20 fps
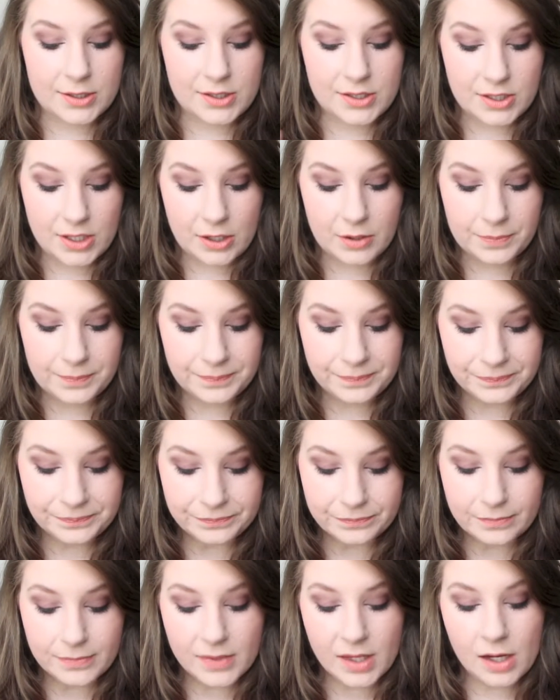So
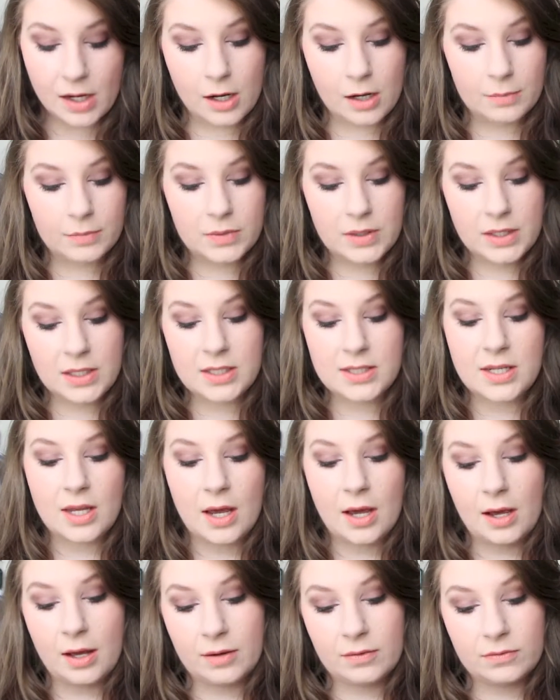these
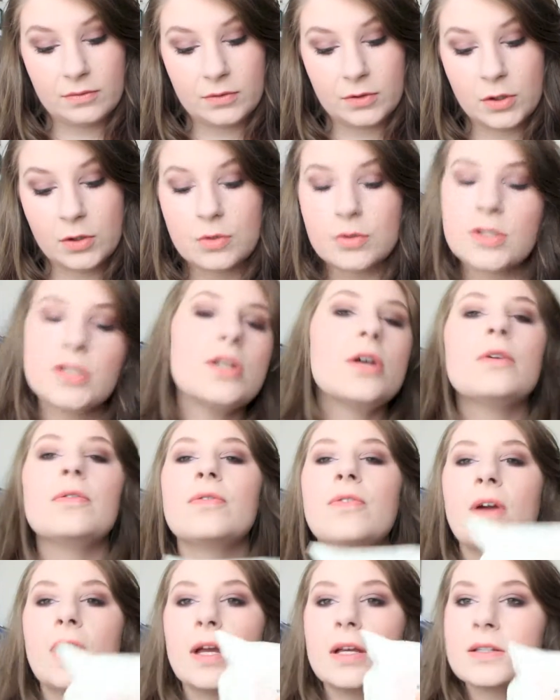have no
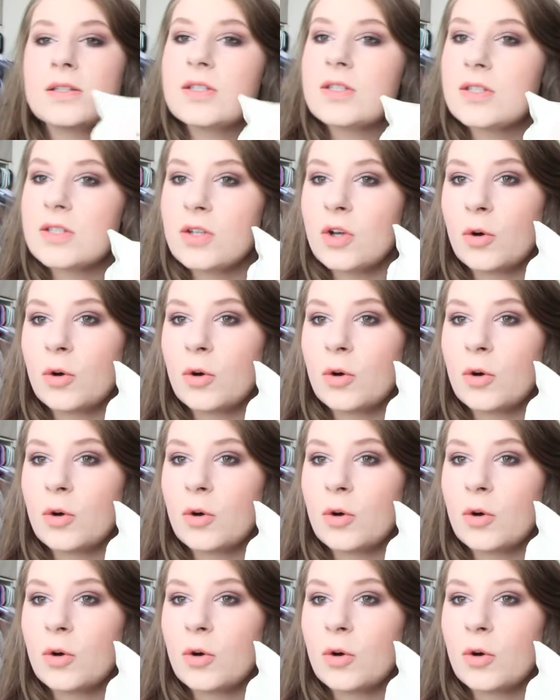sulfates,